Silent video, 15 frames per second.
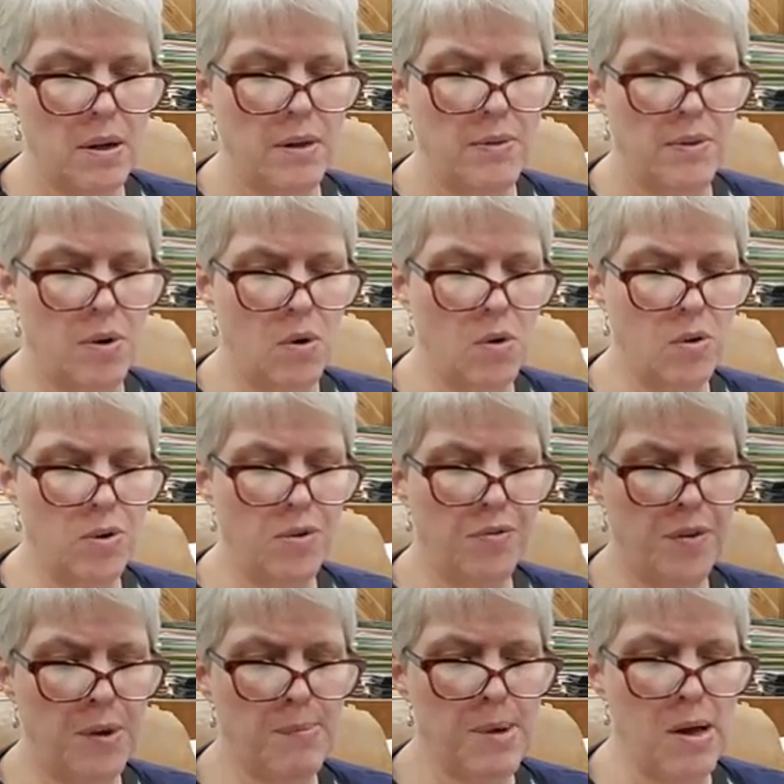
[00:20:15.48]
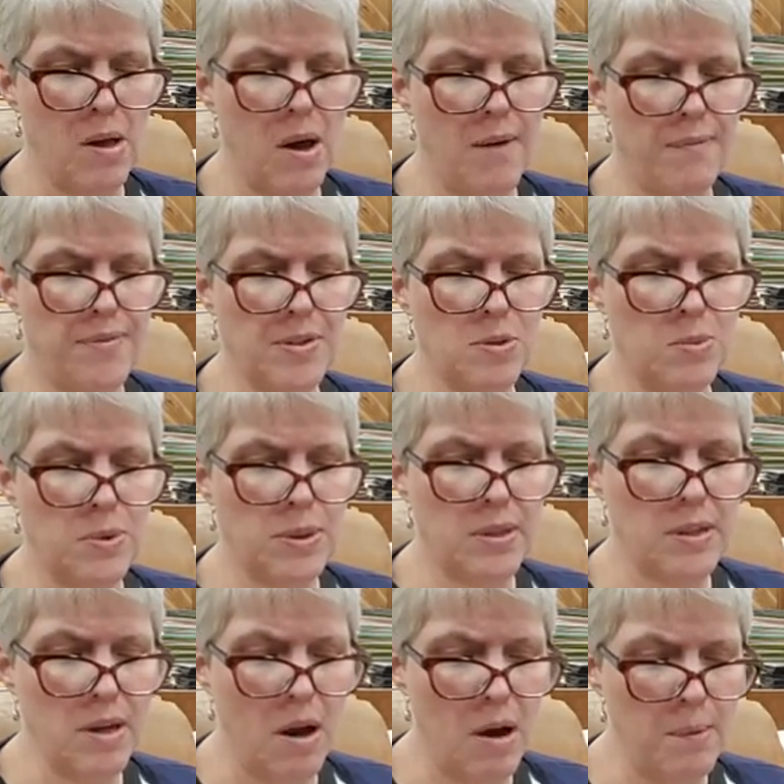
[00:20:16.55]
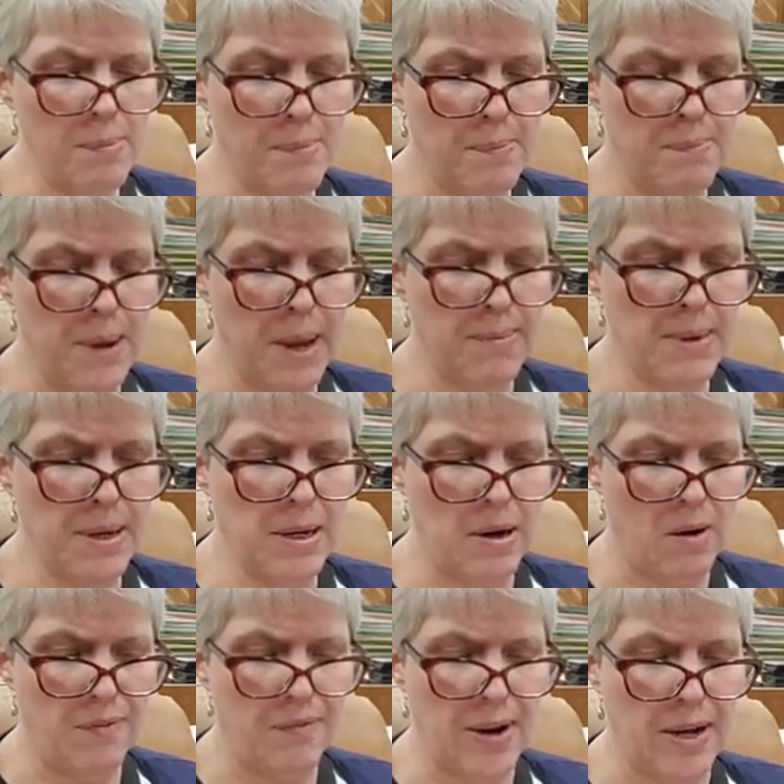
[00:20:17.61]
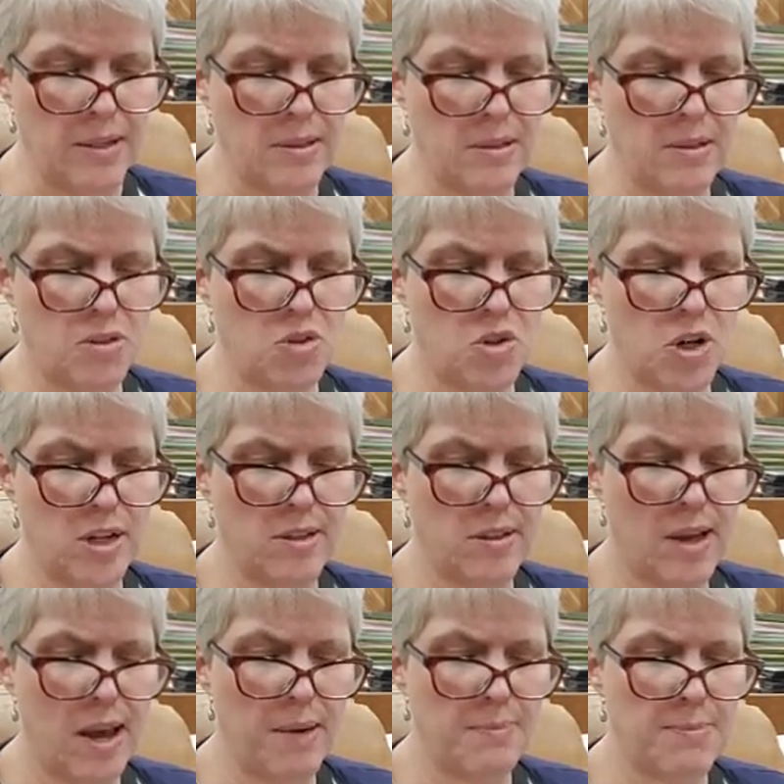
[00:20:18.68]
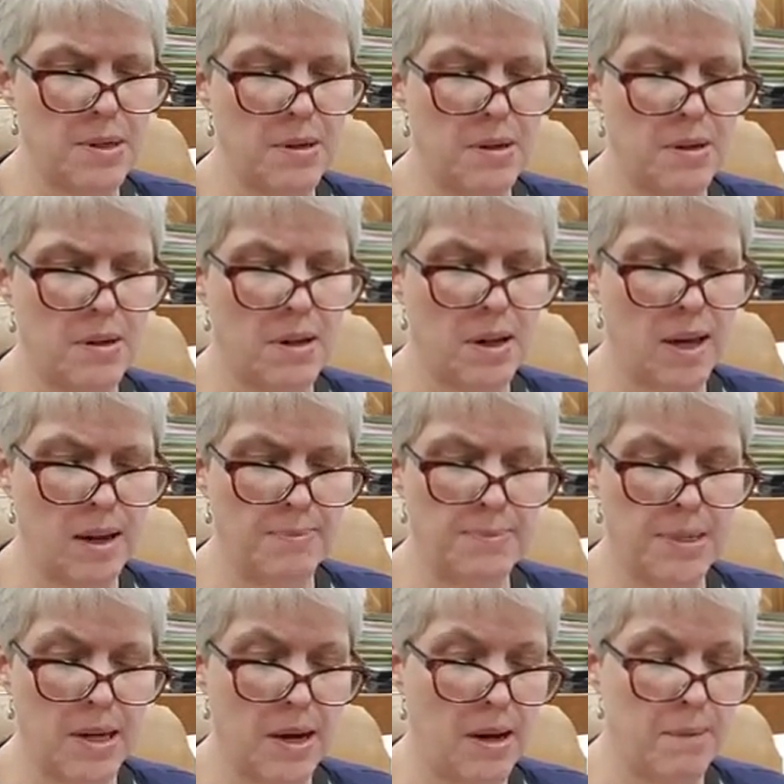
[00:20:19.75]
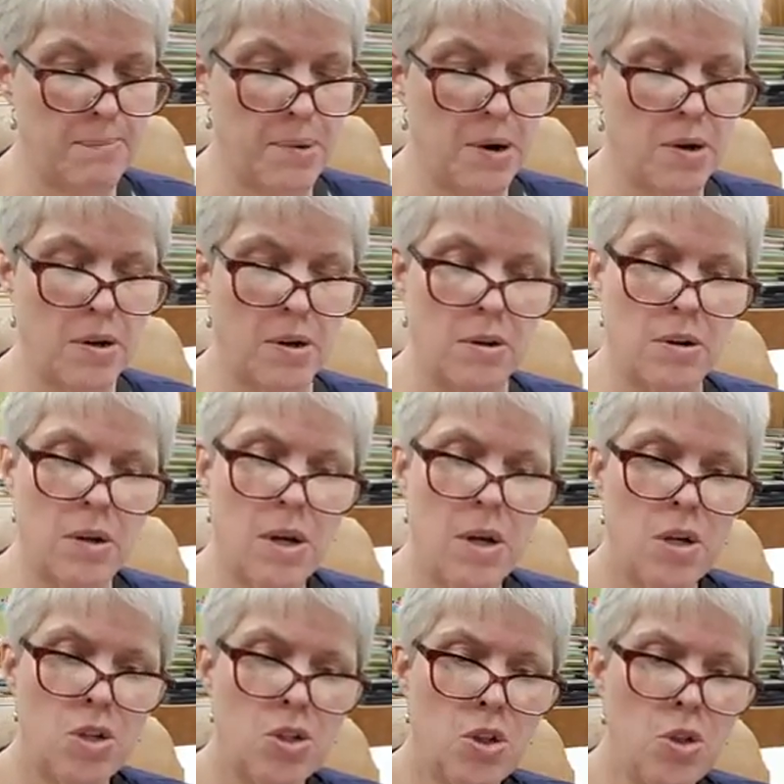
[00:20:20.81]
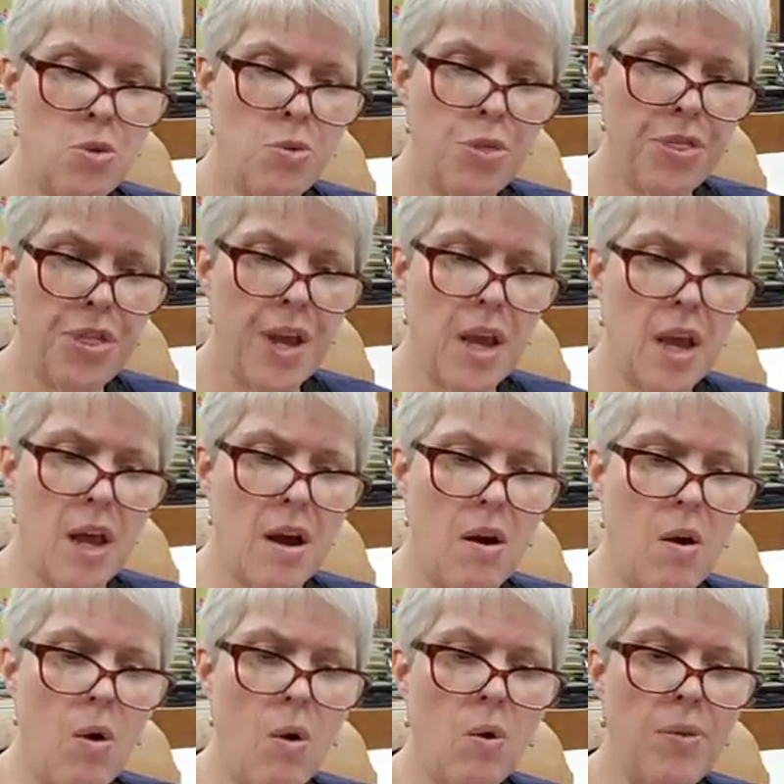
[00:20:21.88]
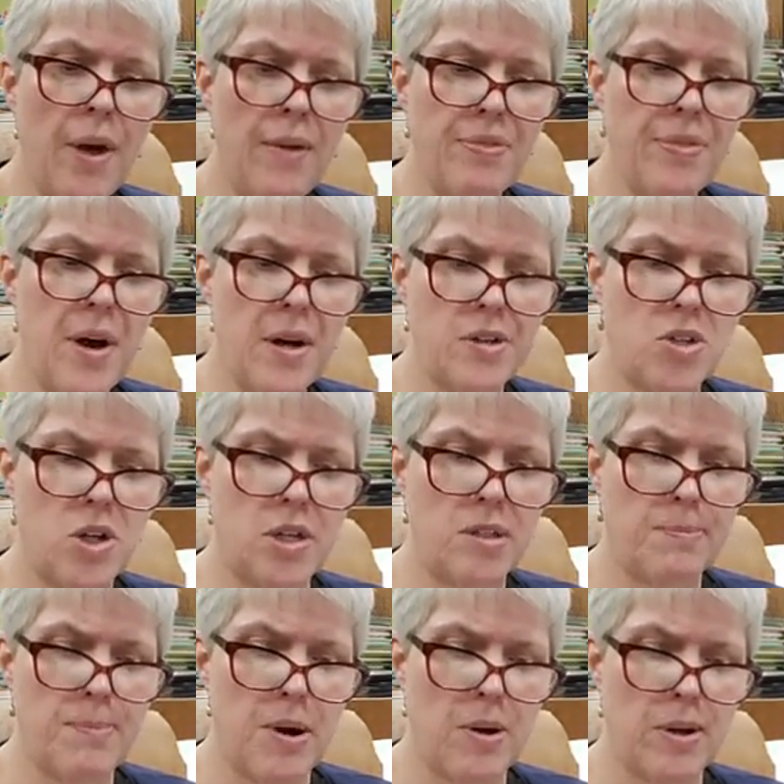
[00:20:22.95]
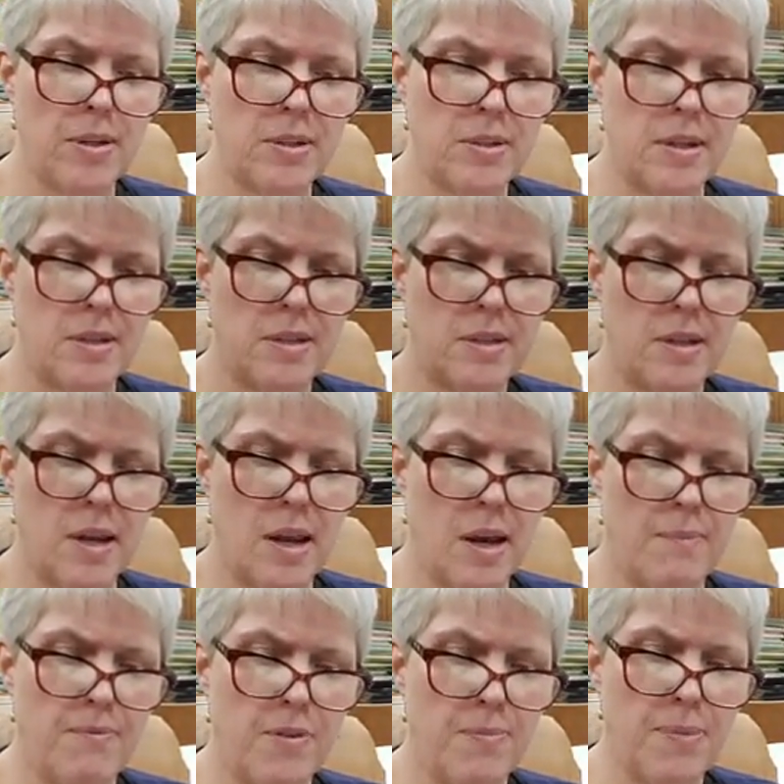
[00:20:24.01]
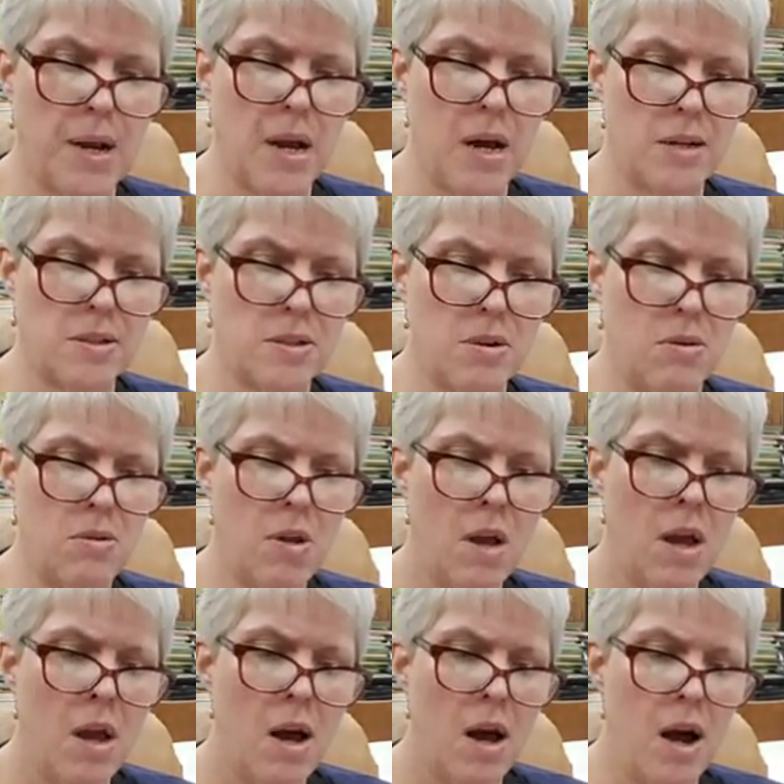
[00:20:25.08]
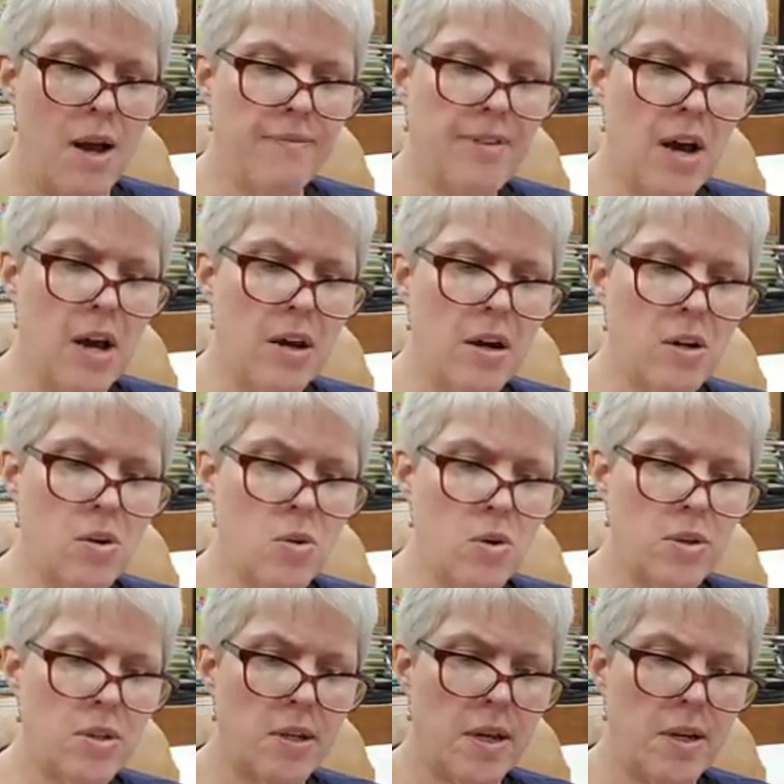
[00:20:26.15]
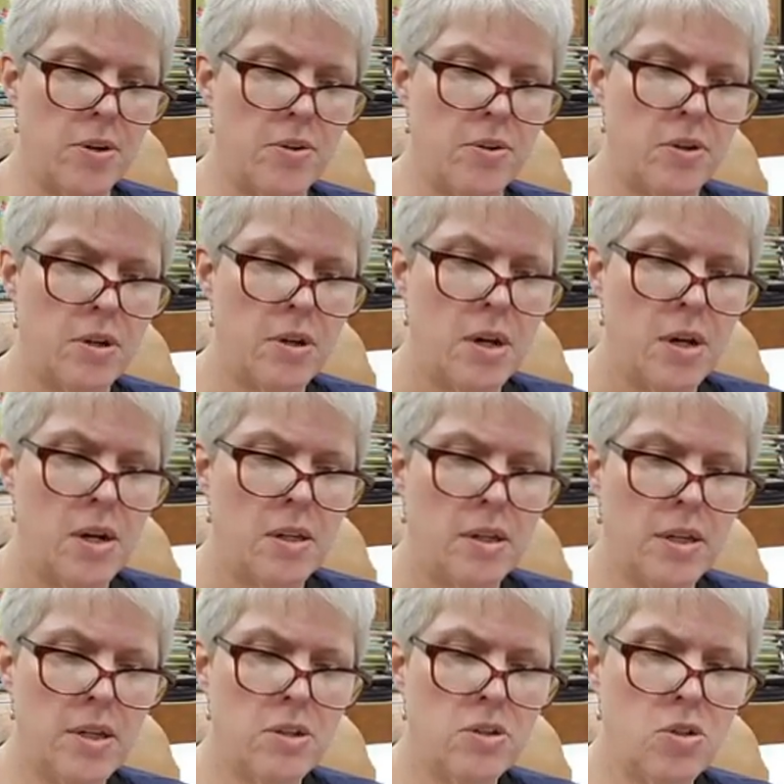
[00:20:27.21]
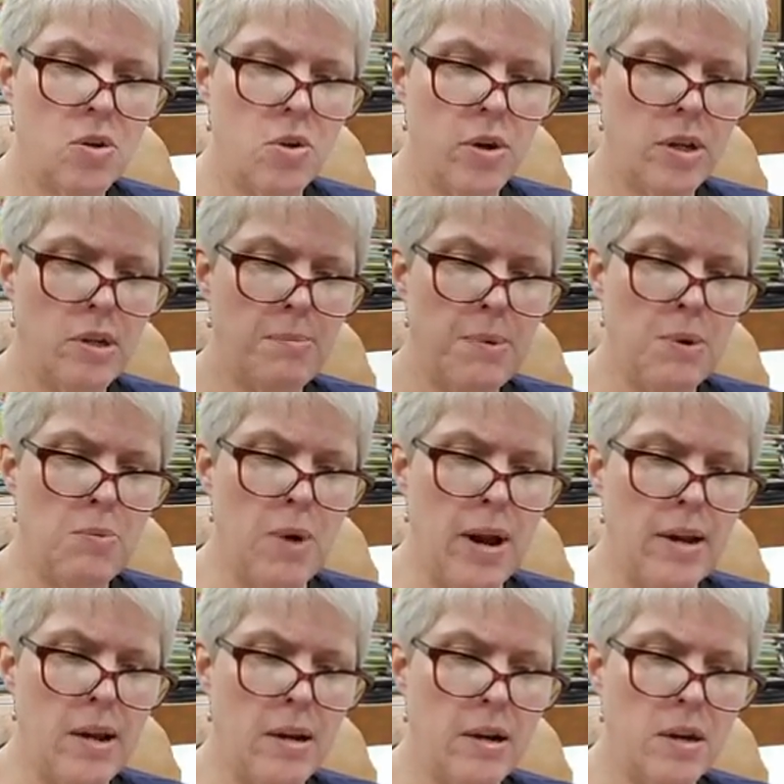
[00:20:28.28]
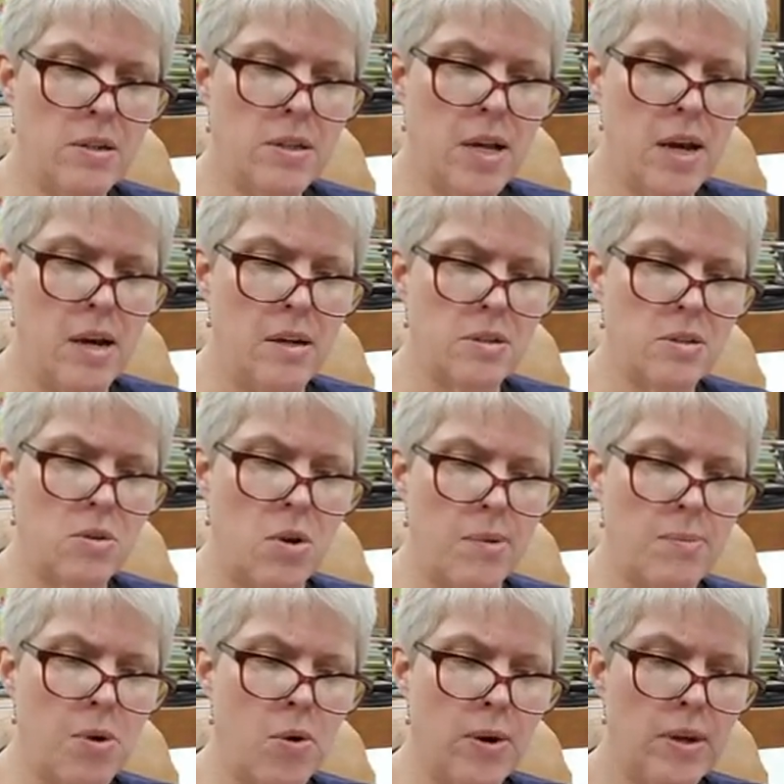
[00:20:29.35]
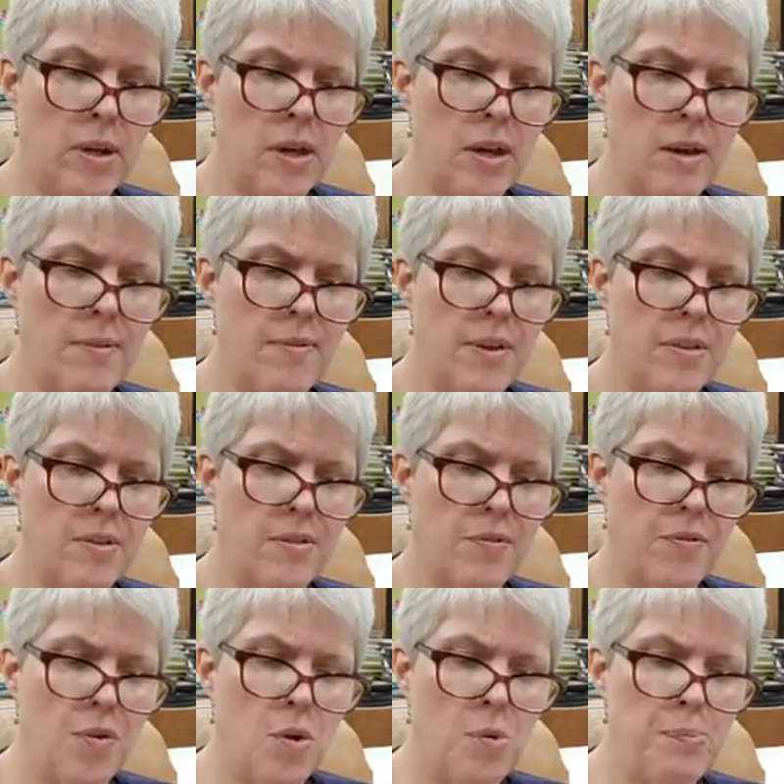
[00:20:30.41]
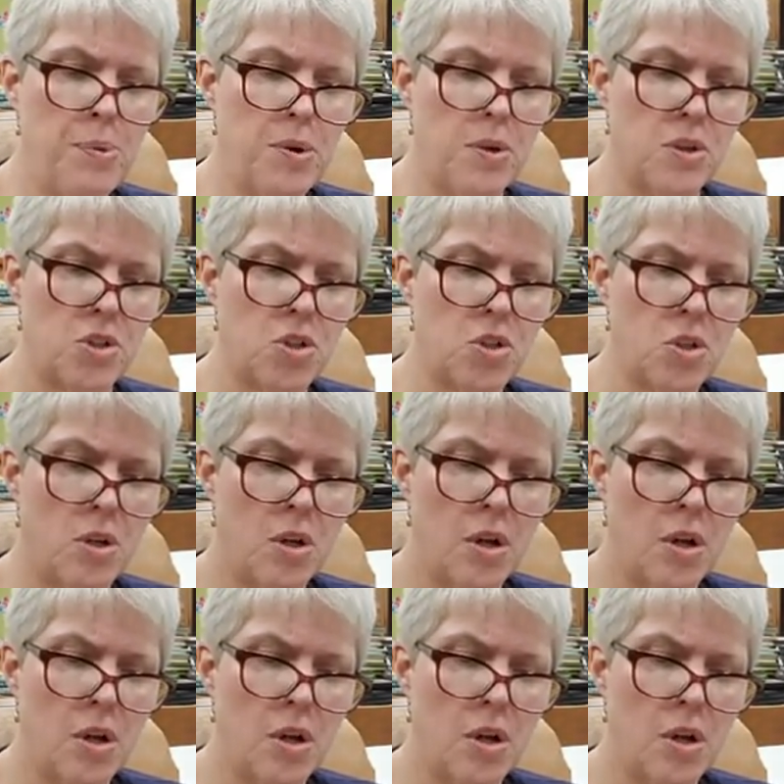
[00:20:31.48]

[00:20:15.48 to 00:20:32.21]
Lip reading: The older female office with the baby doll face. Chase gaped at Parker. Do you think... Hold that thought, Chase, Marius said, sitting up from the console. I've got our course entered. Leonard's going to be right on our tail, so I'm going to give it the full push.